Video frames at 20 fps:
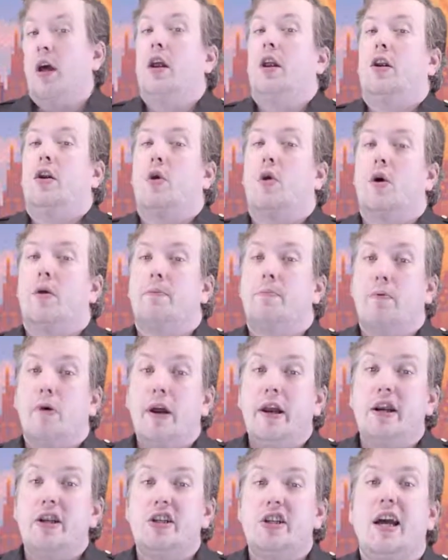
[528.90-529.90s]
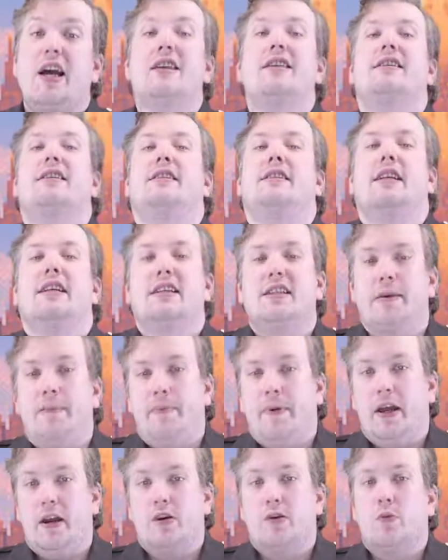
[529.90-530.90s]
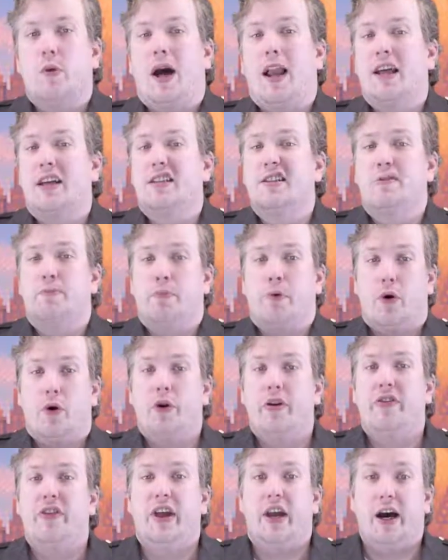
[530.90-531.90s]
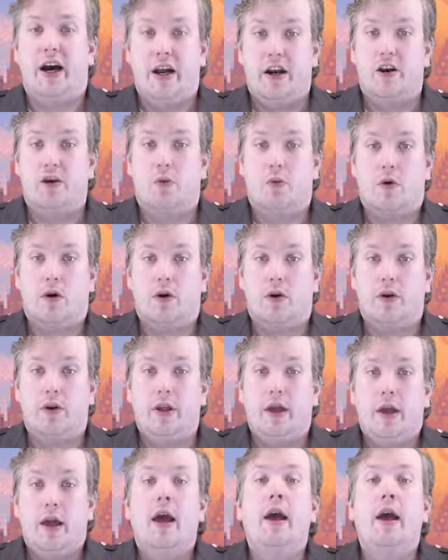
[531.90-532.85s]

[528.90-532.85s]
Lord British has disappeared while exploring the underworld,